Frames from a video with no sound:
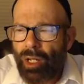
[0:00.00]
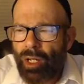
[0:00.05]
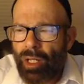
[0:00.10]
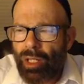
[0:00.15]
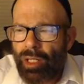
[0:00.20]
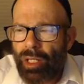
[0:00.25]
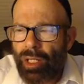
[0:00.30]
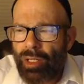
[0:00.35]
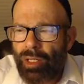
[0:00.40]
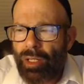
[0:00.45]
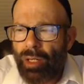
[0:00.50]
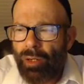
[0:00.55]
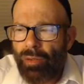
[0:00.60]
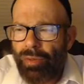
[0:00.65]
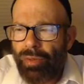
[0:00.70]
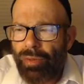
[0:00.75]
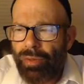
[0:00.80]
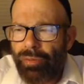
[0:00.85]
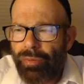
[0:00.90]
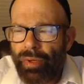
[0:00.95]
He says,
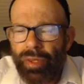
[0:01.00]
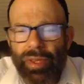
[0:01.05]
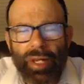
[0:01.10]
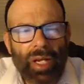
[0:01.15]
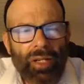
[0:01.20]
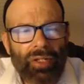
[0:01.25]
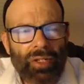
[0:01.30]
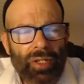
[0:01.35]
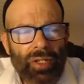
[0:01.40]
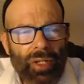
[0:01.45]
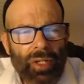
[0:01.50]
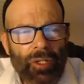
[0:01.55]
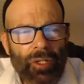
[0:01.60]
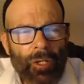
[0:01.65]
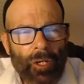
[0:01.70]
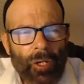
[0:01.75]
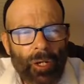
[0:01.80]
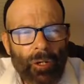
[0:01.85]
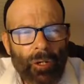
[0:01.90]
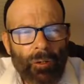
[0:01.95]
3,000 years
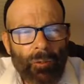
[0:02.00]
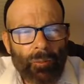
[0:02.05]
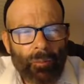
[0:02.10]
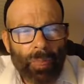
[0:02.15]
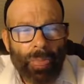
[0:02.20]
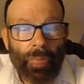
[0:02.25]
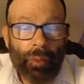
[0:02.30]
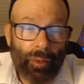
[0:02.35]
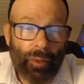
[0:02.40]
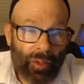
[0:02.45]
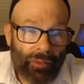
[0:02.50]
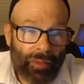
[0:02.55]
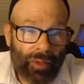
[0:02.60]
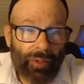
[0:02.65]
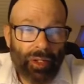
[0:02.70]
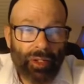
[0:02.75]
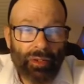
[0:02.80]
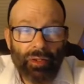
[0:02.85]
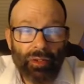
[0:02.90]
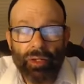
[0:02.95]
ago,
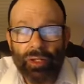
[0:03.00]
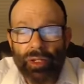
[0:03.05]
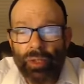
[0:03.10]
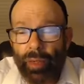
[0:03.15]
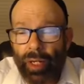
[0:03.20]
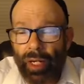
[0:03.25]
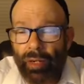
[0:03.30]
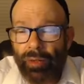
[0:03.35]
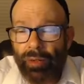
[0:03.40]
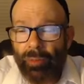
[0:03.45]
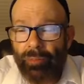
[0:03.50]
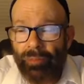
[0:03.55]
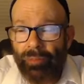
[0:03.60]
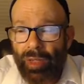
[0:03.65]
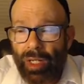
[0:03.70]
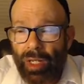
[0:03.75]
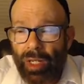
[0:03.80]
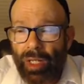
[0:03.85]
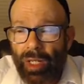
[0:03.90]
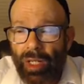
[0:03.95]
2,500 years, whatever,
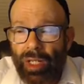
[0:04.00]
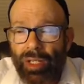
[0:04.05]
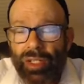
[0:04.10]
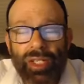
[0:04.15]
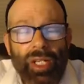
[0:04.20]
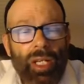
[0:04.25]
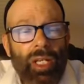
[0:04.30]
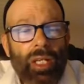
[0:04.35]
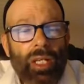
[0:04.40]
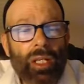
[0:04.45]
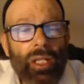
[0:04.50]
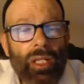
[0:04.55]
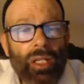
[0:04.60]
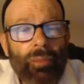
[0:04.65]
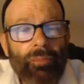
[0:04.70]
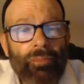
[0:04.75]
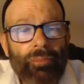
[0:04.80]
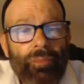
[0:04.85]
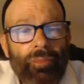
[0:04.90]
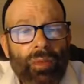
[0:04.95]

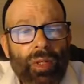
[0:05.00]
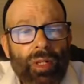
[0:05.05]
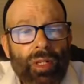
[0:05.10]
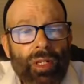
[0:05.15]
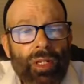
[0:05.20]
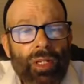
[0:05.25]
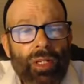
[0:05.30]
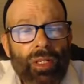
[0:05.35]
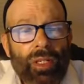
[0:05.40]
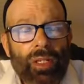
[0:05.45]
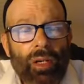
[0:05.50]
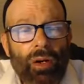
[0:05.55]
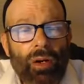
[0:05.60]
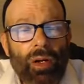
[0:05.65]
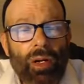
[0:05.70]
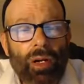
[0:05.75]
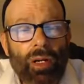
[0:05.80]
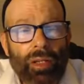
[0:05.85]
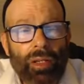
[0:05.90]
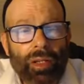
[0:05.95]
Ezekiel
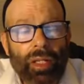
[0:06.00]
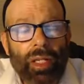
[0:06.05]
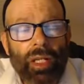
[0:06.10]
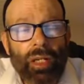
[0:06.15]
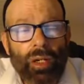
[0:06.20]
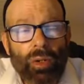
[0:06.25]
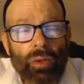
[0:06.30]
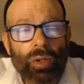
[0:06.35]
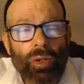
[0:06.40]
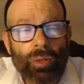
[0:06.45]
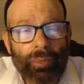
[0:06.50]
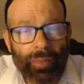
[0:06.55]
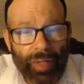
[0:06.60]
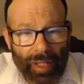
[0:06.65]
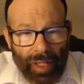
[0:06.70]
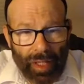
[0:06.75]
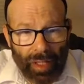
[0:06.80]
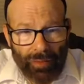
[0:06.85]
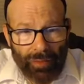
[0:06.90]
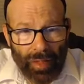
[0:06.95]
saw the, in quote,
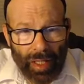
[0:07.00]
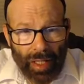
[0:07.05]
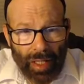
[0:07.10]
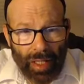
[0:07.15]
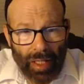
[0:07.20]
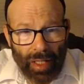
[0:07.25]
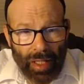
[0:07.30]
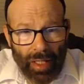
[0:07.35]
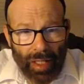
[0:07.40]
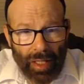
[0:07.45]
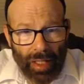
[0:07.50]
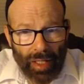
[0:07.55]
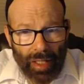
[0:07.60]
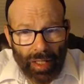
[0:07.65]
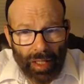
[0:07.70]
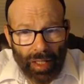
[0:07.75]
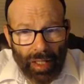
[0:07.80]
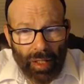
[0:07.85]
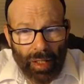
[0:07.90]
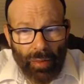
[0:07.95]
Merkabah
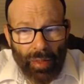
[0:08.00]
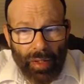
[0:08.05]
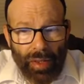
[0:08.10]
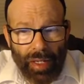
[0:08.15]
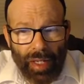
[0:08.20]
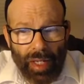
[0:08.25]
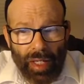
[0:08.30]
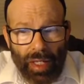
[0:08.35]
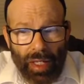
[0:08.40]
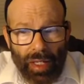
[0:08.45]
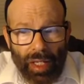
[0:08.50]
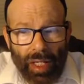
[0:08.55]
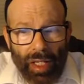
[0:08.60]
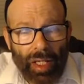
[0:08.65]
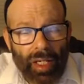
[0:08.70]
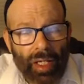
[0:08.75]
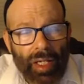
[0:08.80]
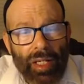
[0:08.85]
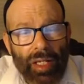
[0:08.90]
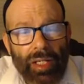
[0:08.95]
within the
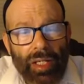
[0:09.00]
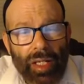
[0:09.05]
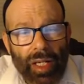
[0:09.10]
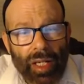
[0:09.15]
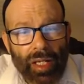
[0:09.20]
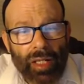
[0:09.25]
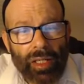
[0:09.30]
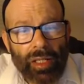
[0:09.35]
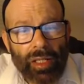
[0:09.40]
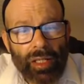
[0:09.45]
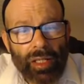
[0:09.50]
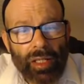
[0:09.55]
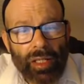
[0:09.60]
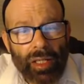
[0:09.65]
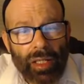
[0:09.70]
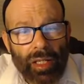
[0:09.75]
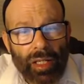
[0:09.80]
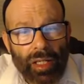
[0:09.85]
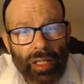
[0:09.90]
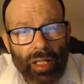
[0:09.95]
context
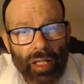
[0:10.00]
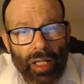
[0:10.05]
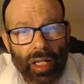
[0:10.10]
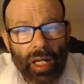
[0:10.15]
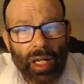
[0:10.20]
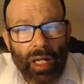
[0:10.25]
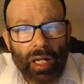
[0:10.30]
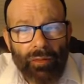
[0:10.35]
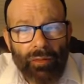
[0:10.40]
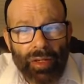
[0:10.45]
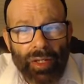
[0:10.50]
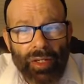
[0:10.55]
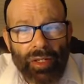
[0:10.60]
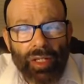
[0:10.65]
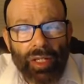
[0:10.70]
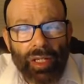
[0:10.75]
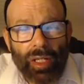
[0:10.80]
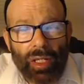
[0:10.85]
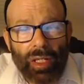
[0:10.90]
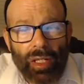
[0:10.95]
of
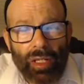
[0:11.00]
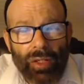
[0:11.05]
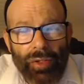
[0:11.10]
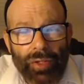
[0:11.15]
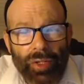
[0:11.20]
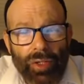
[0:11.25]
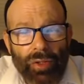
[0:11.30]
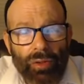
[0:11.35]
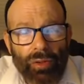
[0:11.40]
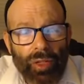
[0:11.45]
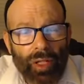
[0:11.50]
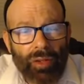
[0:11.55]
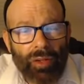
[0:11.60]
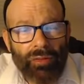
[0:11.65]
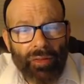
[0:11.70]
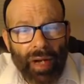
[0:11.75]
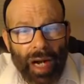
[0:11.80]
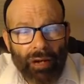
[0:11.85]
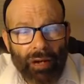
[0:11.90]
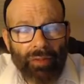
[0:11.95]
his cultural
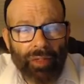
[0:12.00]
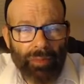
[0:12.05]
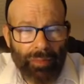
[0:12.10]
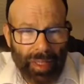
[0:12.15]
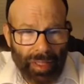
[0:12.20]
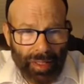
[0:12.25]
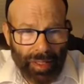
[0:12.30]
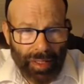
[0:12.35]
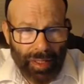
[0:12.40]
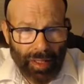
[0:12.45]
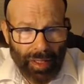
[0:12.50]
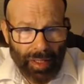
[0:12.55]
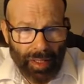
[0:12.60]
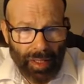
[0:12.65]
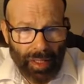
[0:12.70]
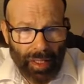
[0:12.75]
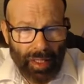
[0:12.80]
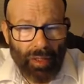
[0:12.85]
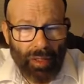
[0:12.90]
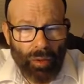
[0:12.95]
environment
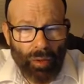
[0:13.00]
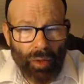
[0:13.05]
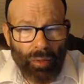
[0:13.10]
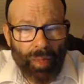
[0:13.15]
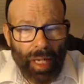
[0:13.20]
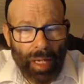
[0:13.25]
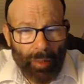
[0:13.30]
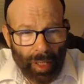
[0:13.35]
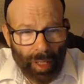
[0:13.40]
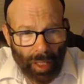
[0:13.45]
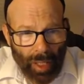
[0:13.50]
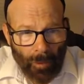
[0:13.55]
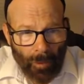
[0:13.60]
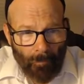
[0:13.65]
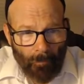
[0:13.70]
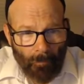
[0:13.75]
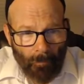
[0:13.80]
in Old Babylon.